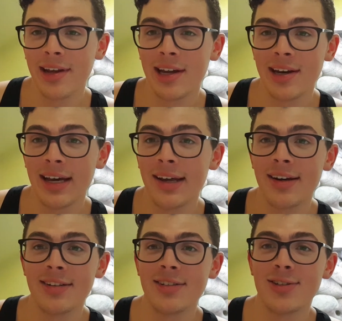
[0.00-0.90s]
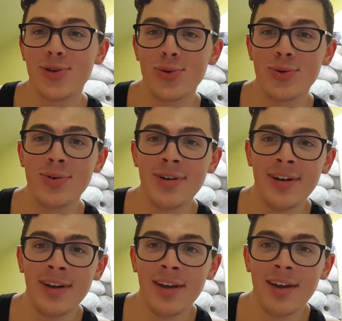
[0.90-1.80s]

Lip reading: and then headed to